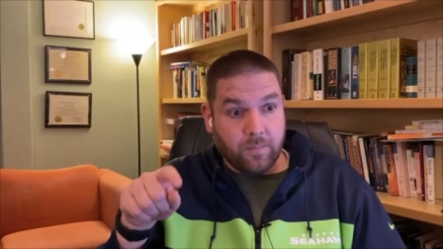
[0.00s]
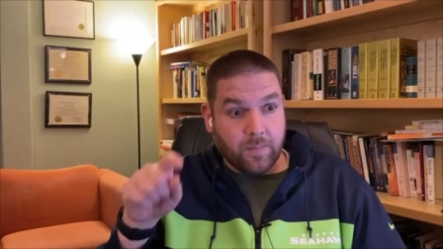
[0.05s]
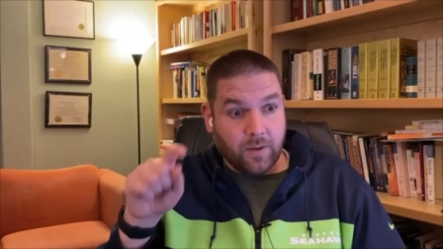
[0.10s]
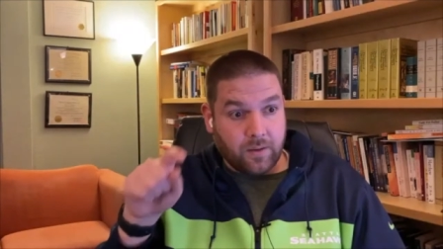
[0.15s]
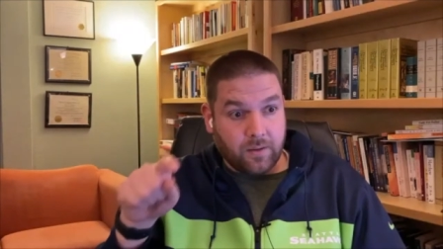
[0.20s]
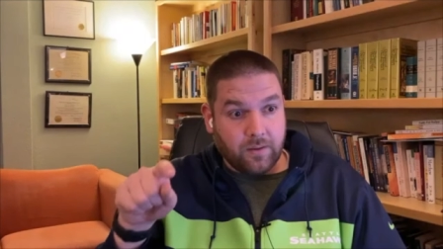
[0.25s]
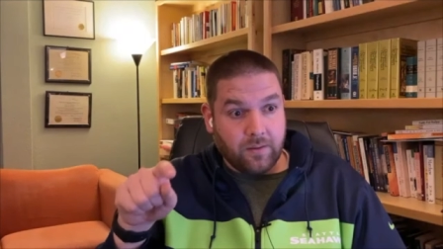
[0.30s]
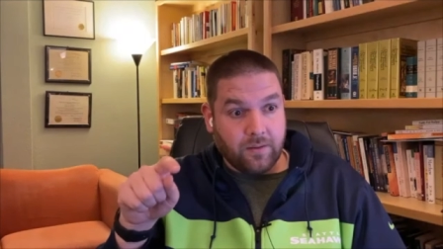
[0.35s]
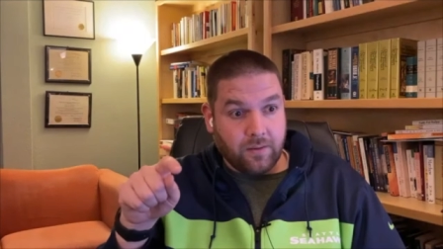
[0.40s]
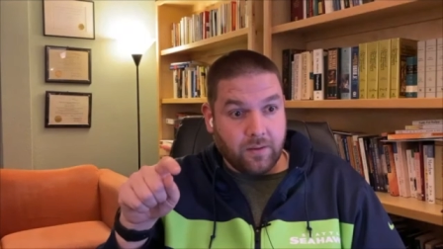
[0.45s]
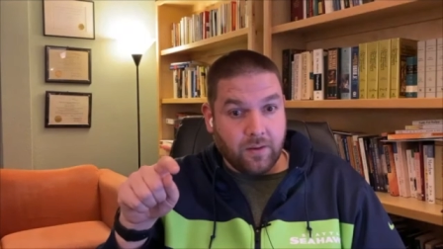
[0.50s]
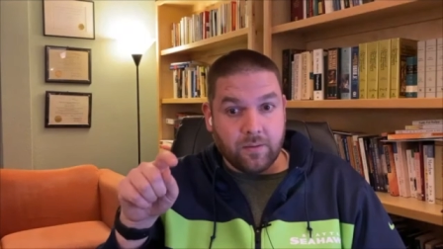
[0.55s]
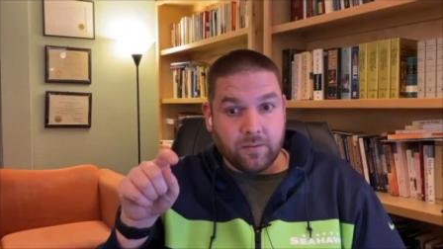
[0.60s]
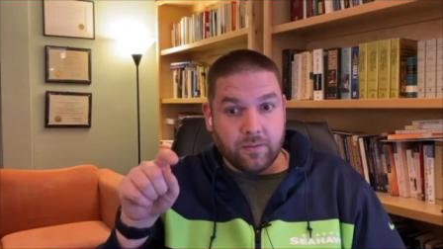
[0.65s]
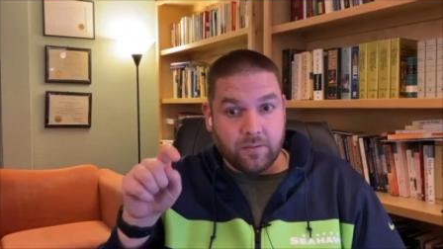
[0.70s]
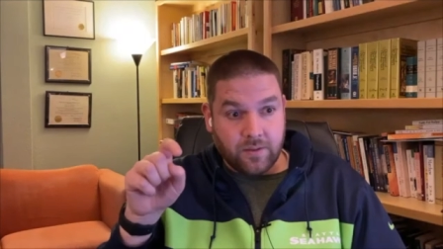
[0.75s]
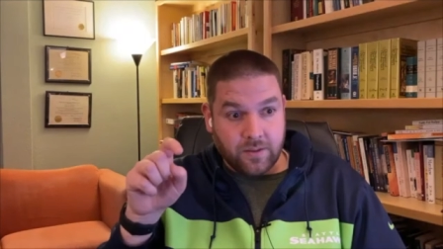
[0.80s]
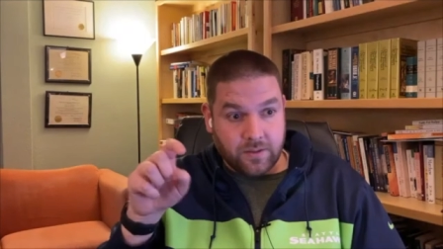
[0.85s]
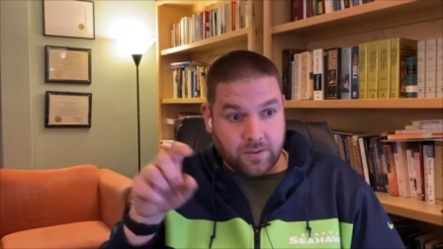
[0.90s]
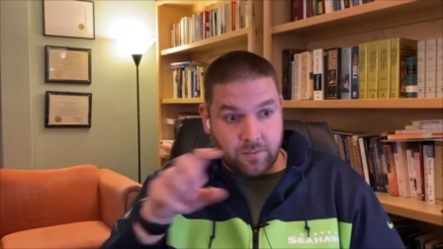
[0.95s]
but you
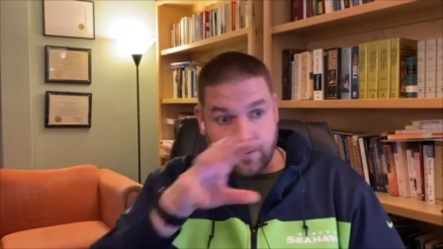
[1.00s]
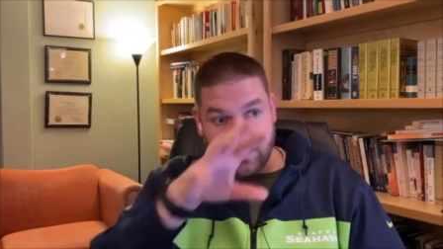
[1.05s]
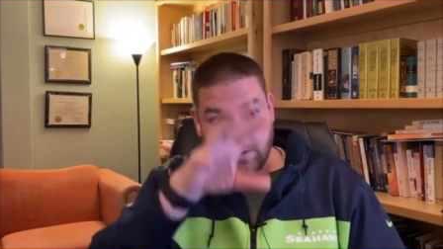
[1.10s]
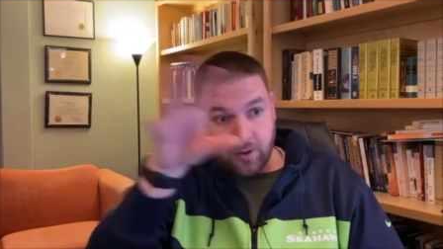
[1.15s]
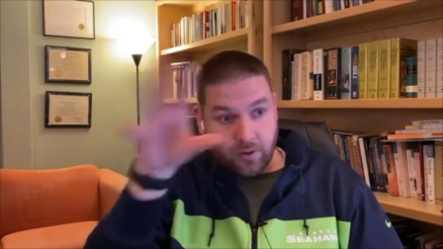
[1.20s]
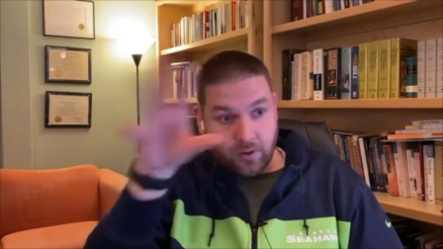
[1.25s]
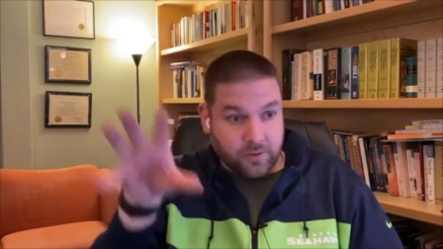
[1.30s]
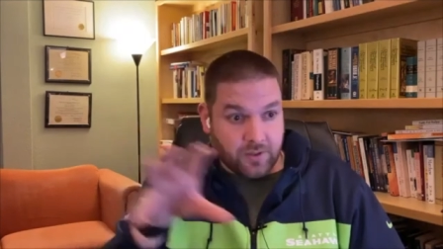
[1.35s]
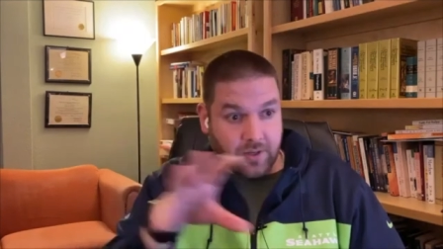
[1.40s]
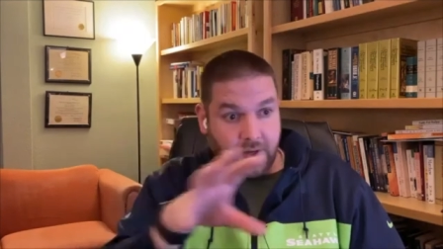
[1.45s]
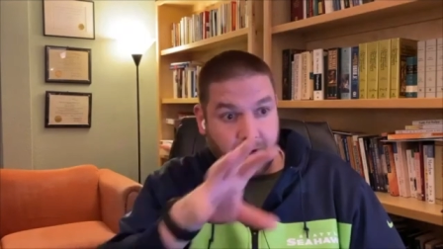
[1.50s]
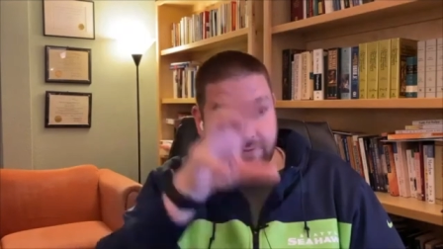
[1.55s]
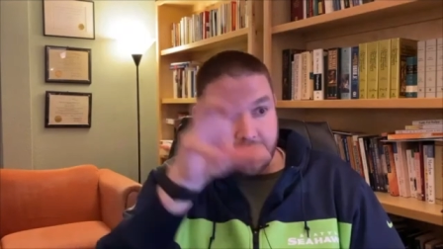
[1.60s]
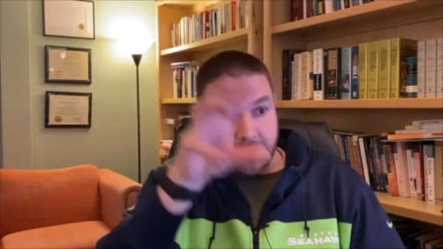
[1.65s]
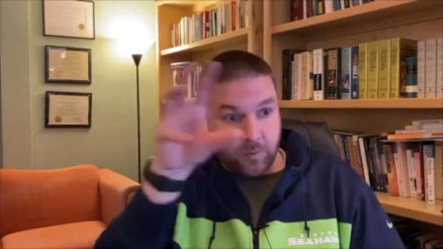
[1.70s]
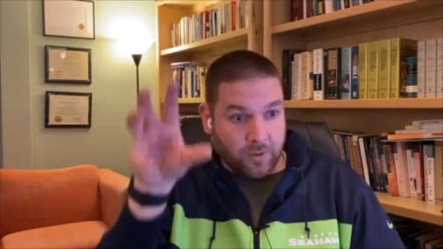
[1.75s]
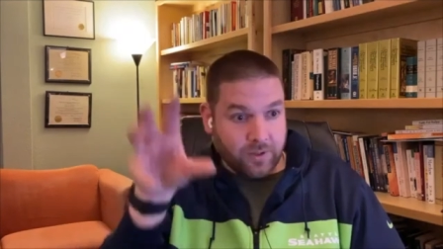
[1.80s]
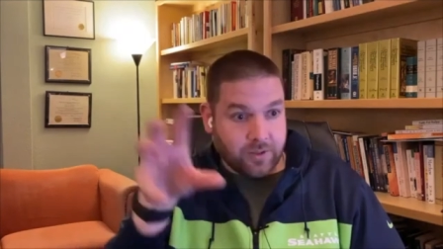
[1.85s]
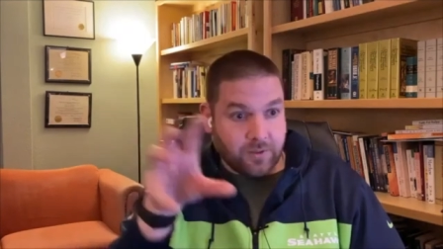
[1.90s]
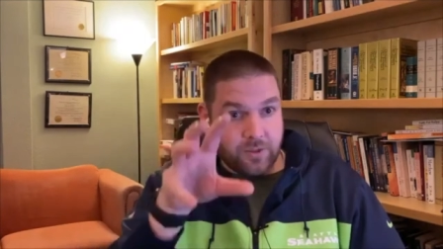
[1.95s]
know this is close enough
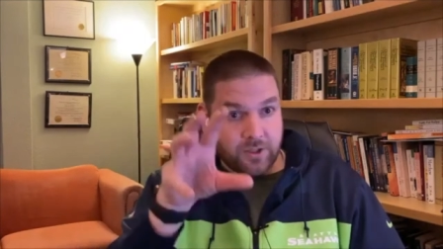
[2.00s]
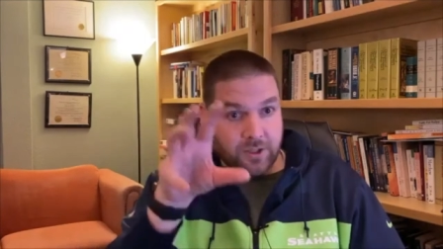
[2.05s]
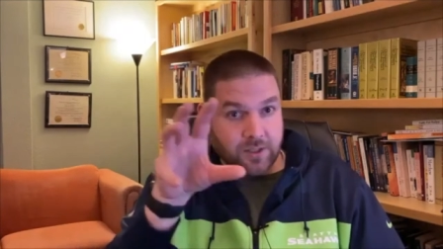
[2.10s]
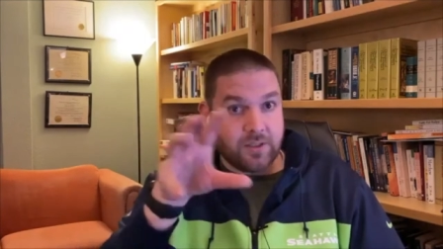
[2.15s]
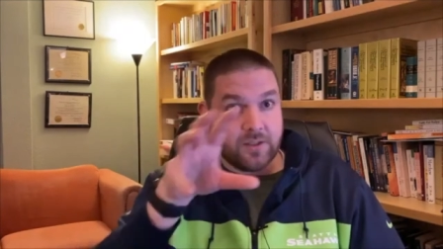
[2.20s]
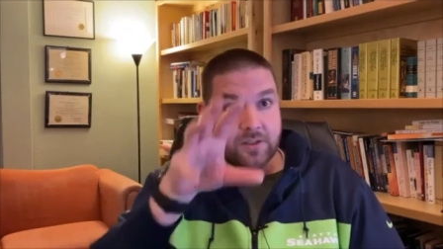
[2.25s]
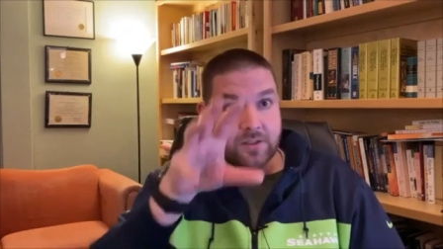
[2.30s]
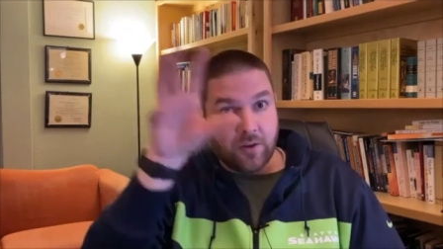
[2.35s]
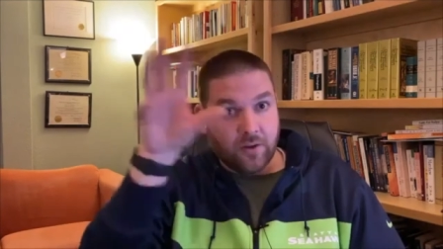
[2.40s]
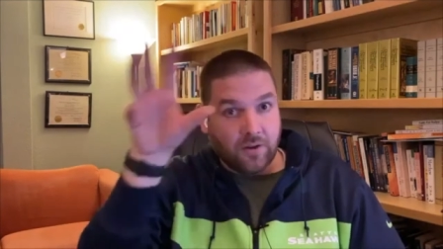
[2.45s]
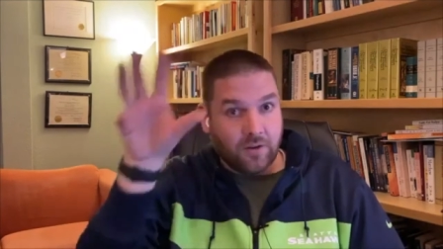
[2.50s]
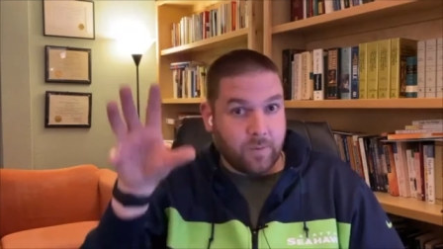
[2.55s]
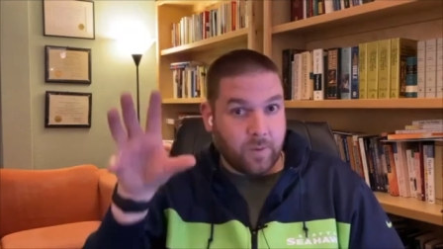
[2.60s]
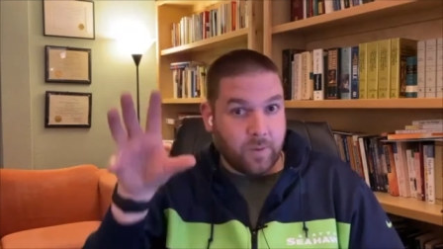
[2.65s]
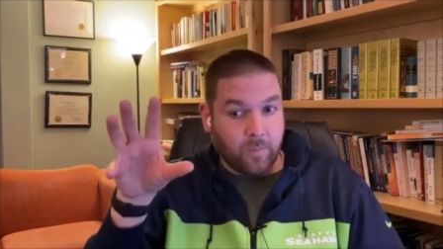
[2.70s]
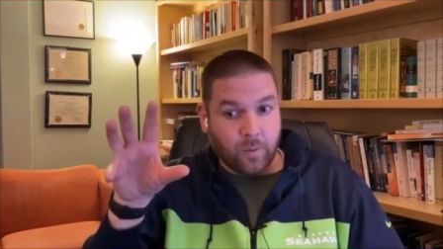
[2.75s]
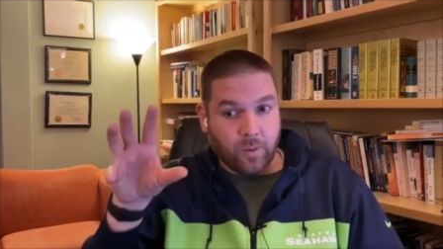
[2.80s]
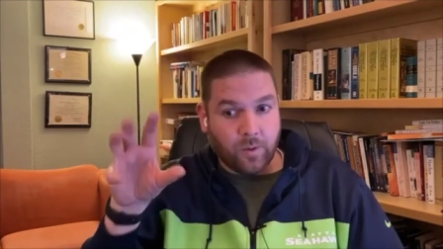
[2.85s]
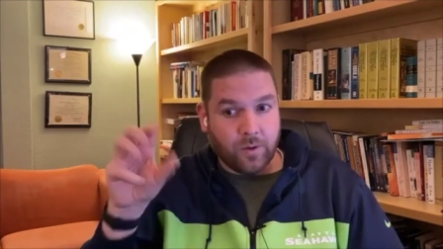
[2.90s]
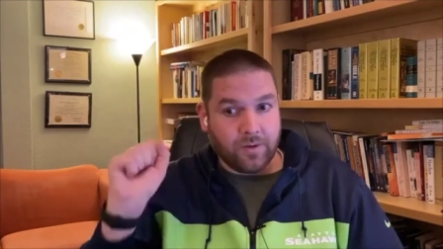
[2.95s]
to when jesus could have
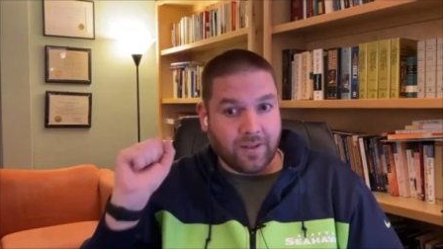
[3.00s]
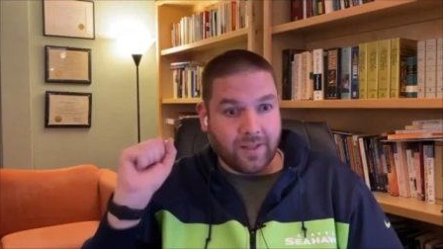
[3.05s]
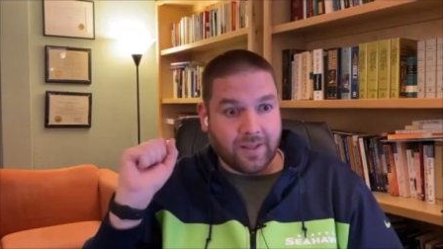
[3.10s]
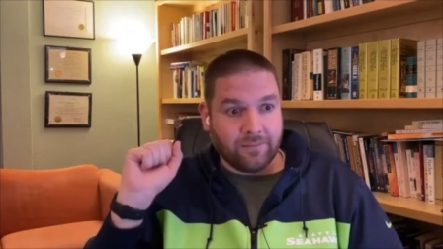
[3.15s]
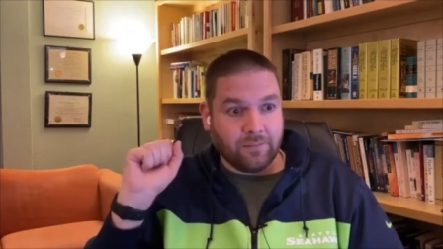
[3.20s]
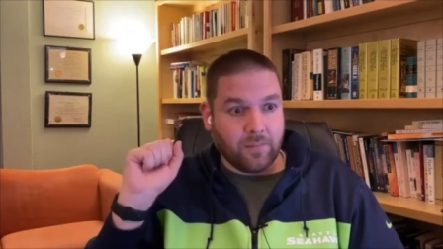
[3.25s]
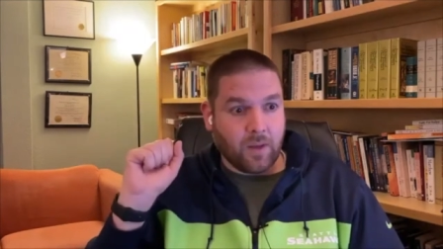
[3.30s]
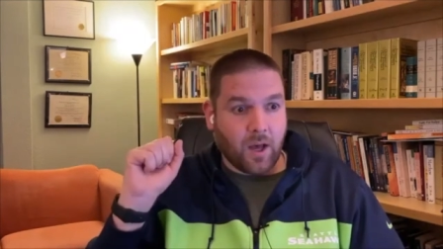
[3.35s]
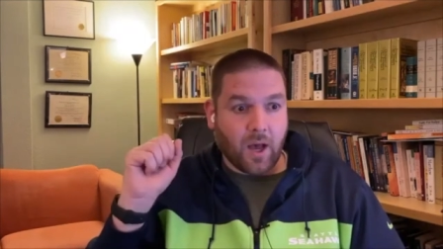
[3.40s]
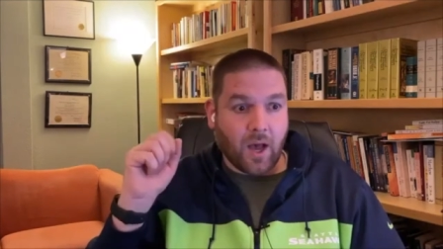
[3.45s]
been born like